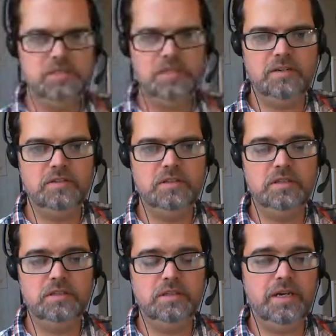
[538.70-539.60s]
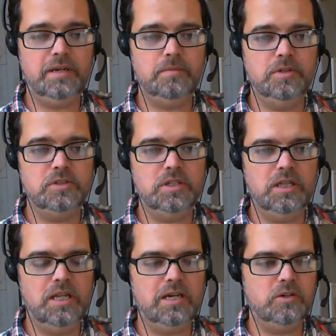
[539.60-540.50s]
Devon. Yeah, there's a
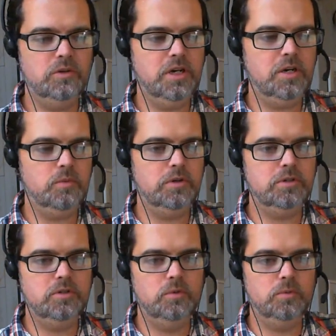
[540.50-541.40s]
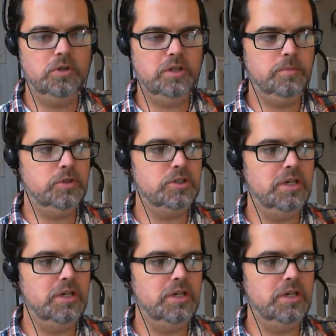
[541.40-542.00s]
lot going on. We're really pushing